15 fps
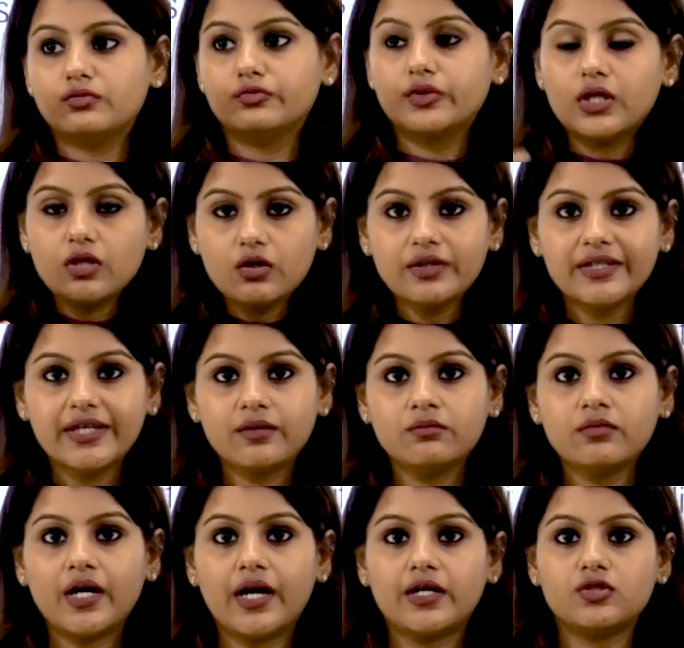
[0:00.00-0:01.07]
work on
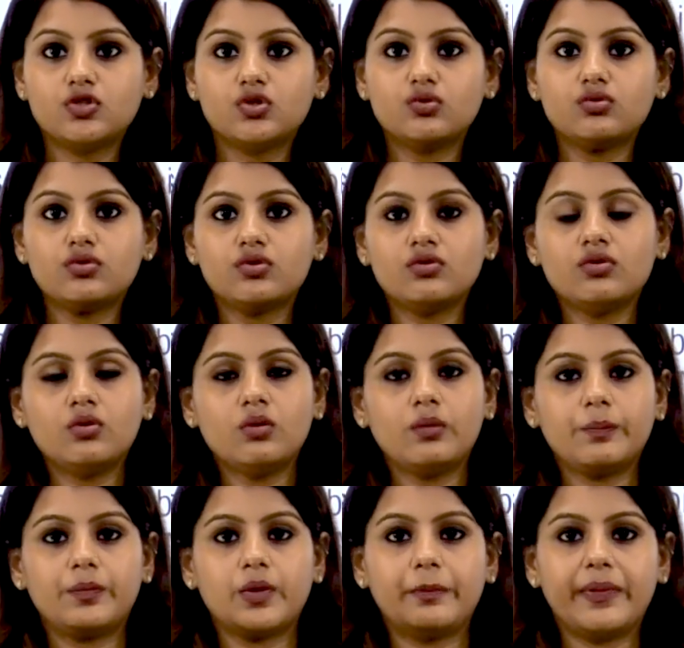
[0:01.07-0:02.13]
them, and
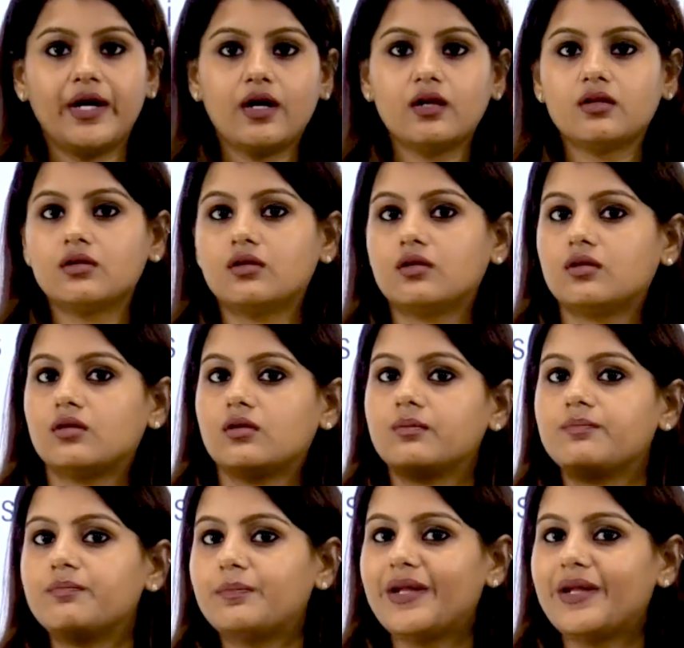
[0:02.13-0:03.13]
to prepare the